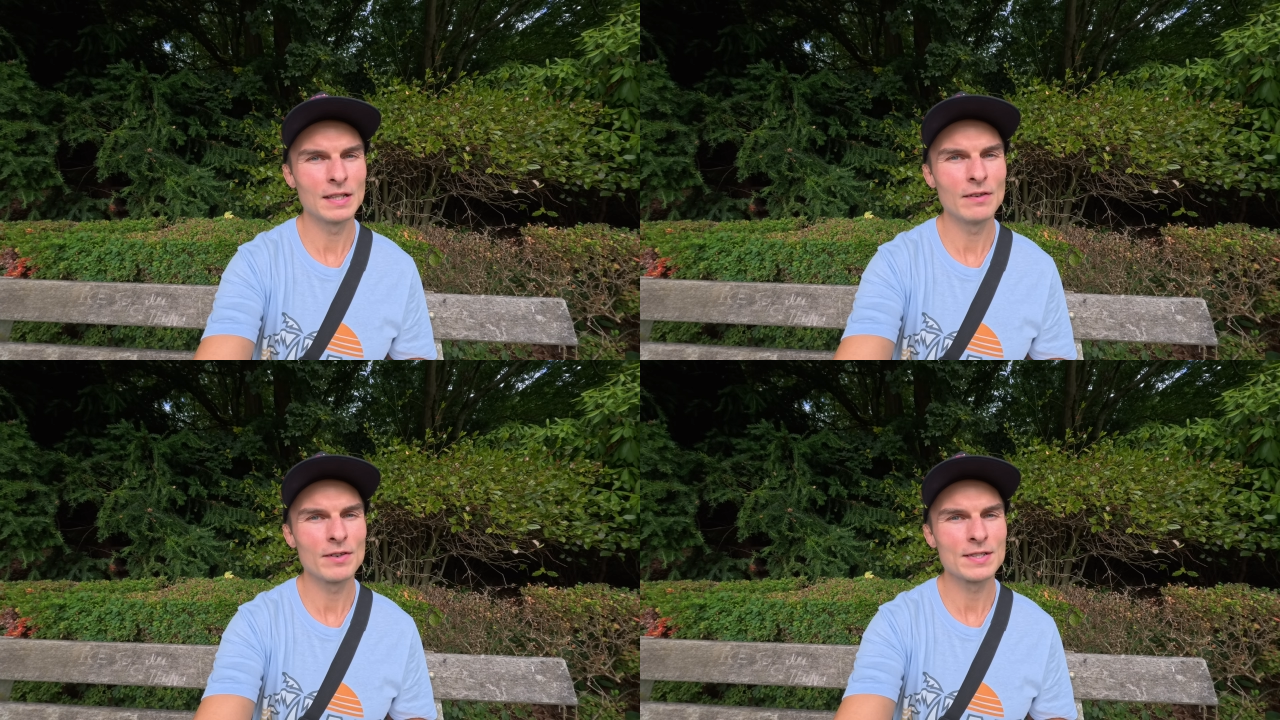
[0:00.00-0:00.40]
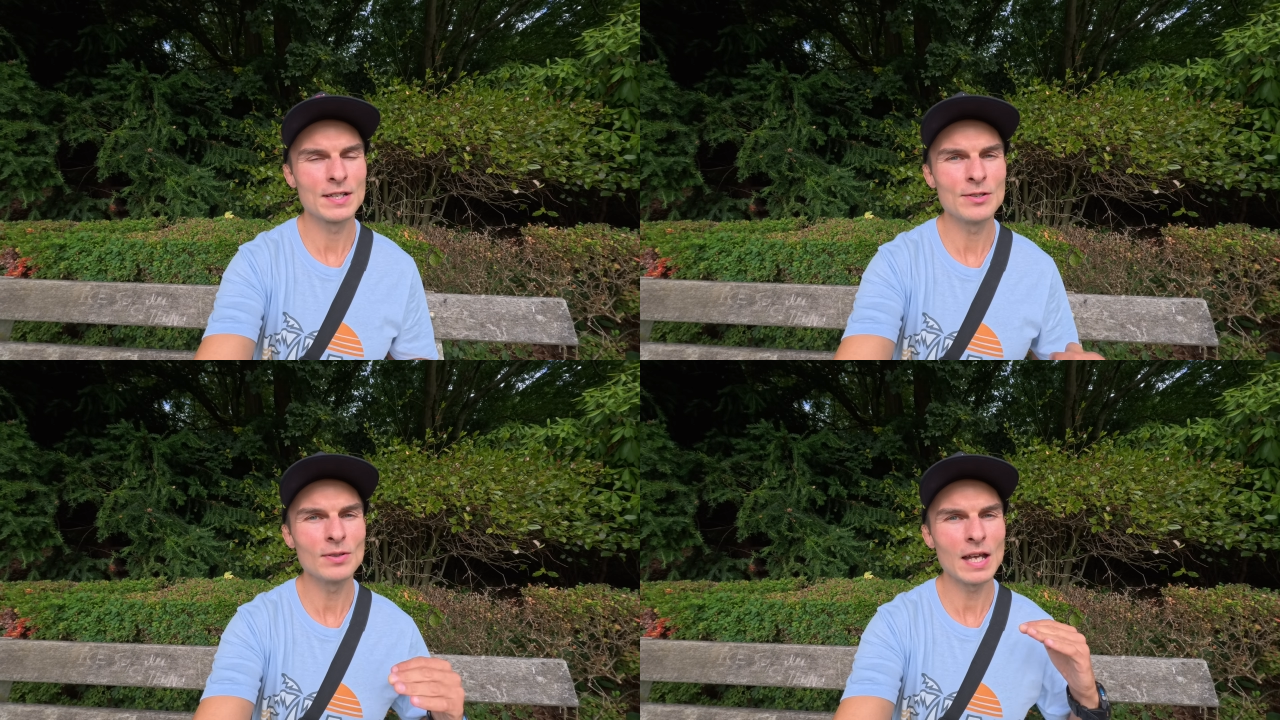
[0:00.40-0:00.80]
delivers
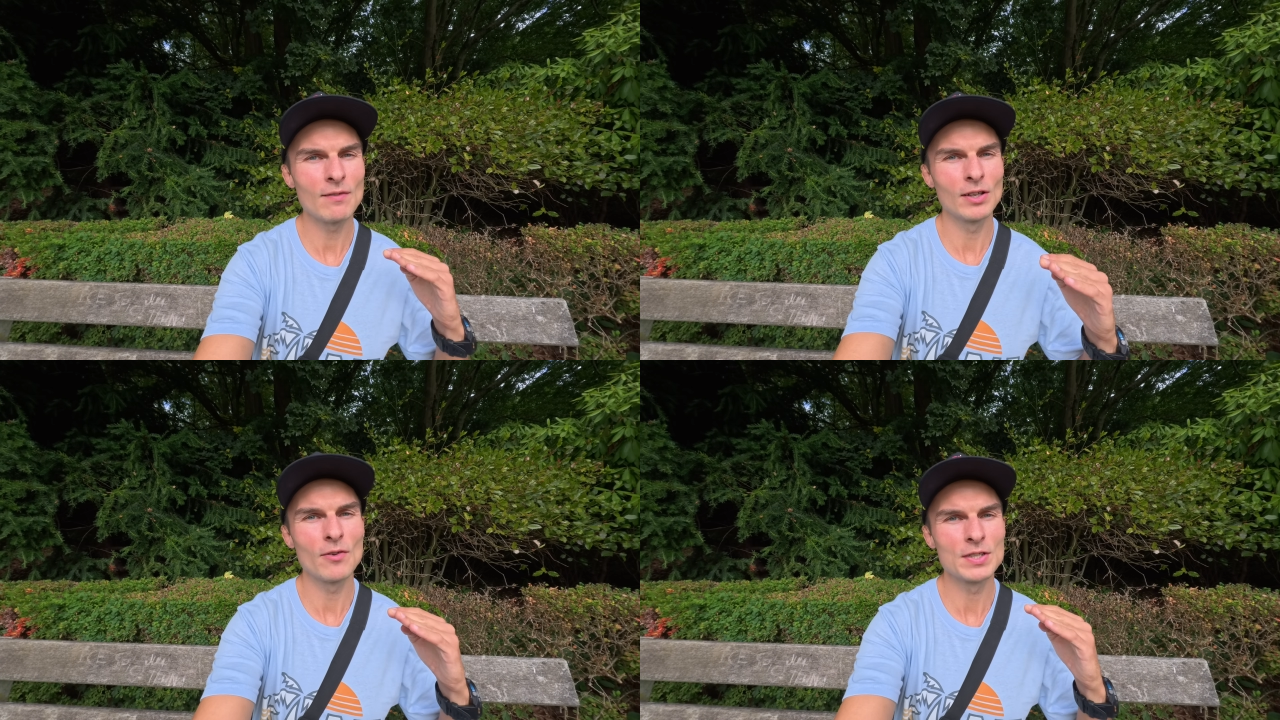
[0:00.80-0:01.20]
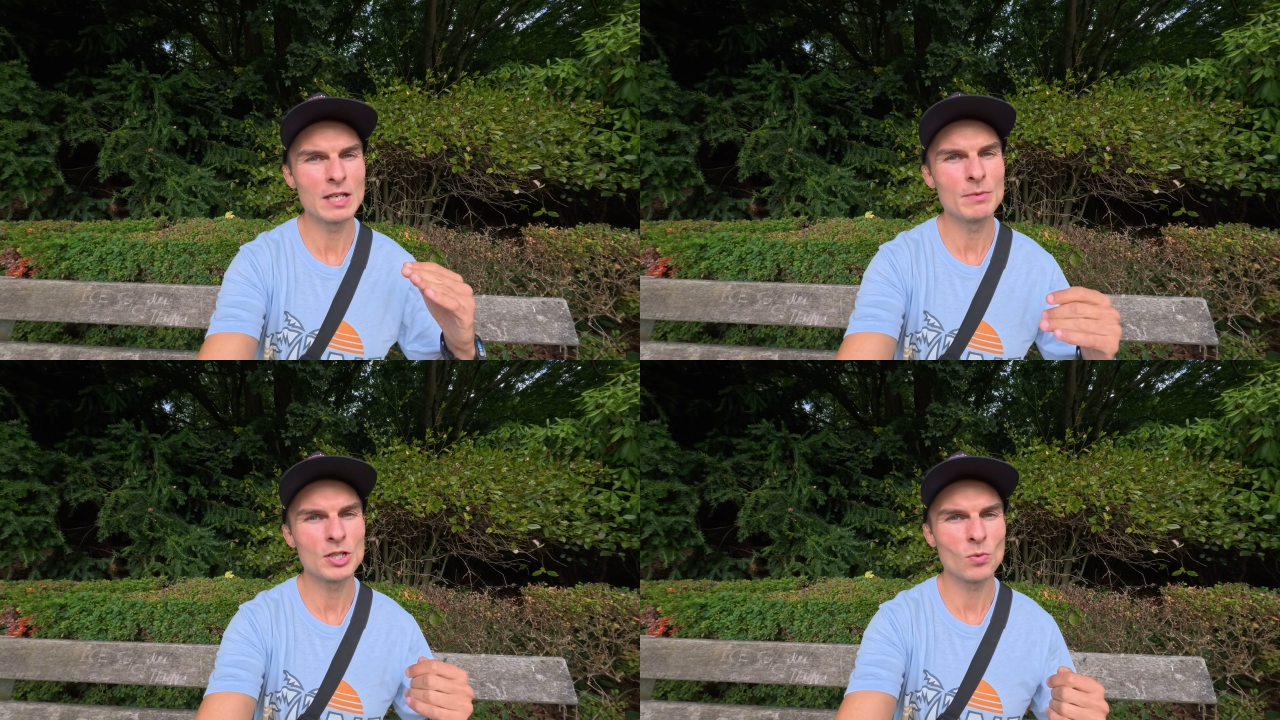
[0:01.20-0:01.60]
a new level of
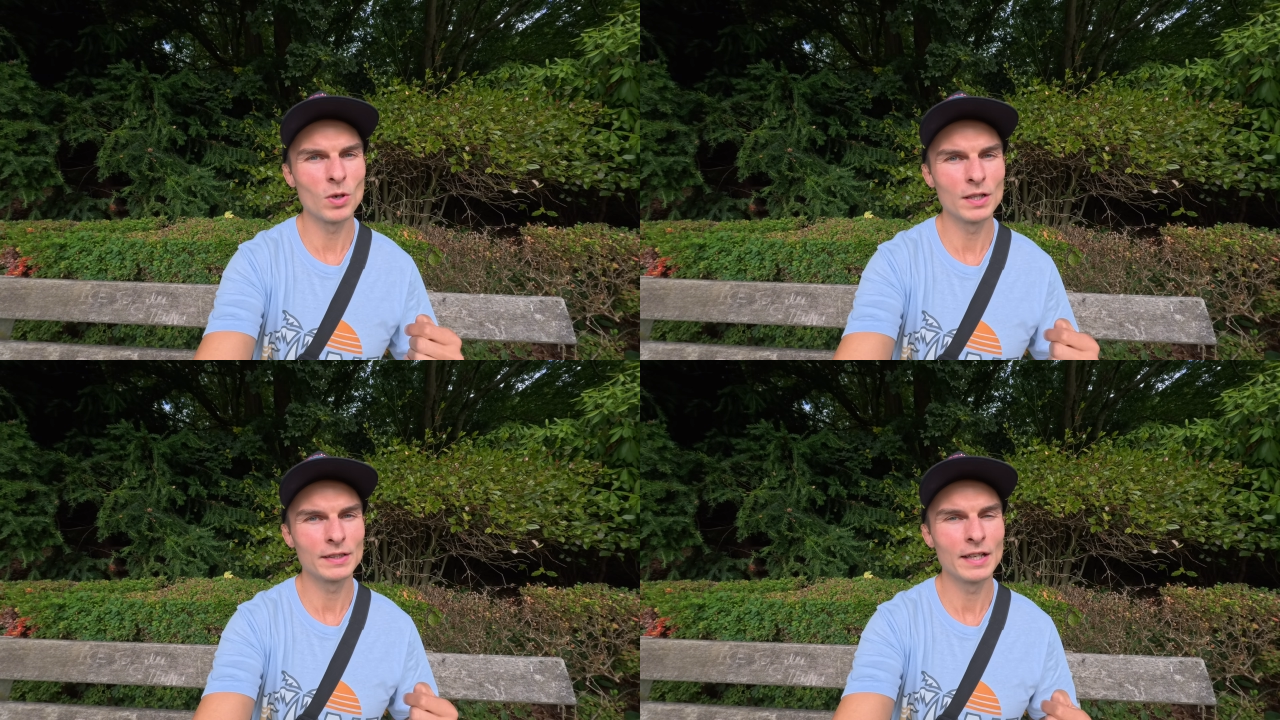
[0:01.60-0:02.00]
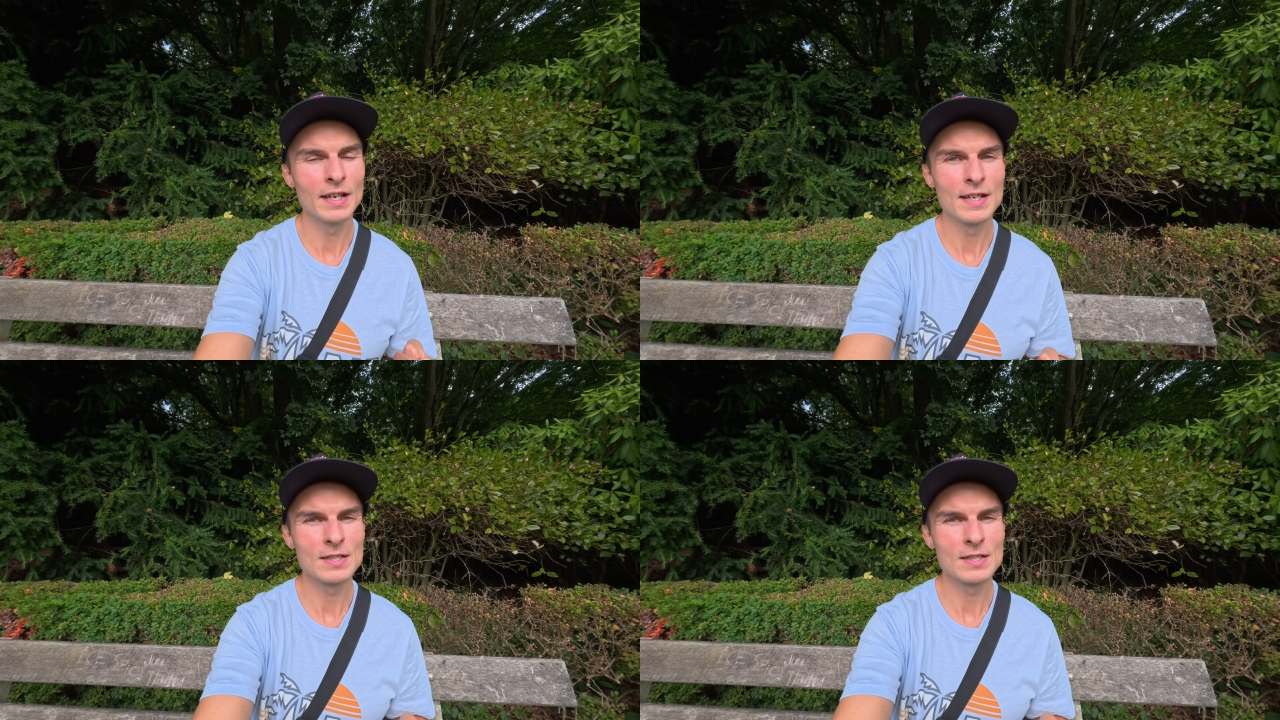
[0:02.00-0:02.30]
the image quality